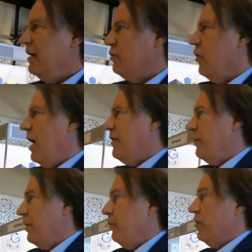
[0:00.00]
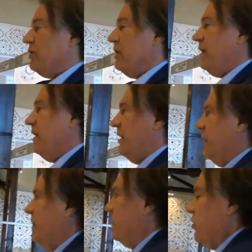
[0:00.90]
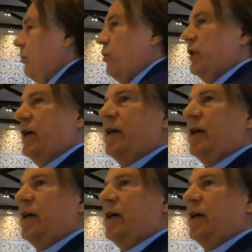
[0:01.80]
So other people, you see here, this robotic